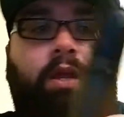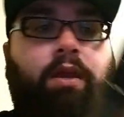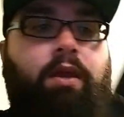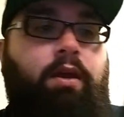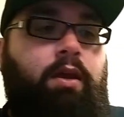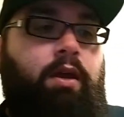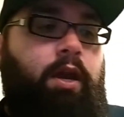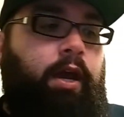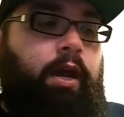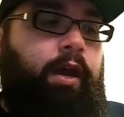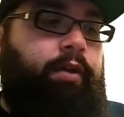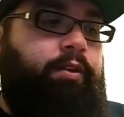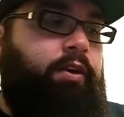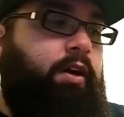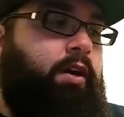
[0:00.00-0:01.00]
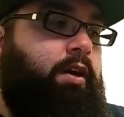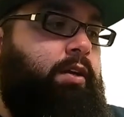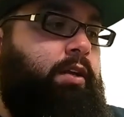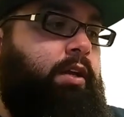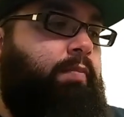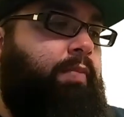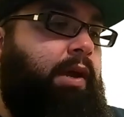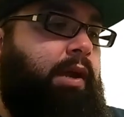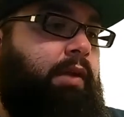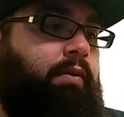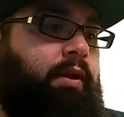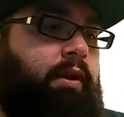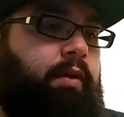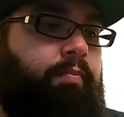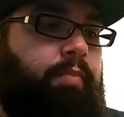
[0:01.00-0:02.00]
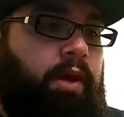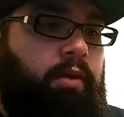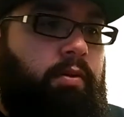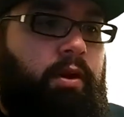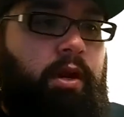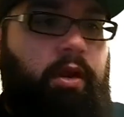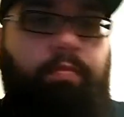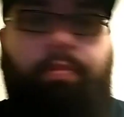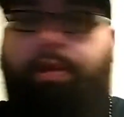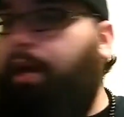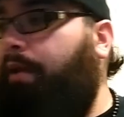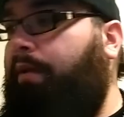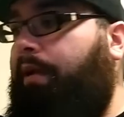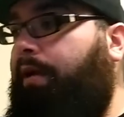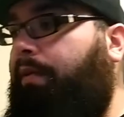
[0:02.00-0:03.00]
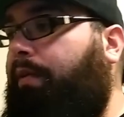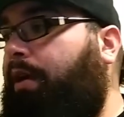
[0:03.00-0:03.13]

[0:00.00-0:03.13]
And I need a battery. Battery. Where are my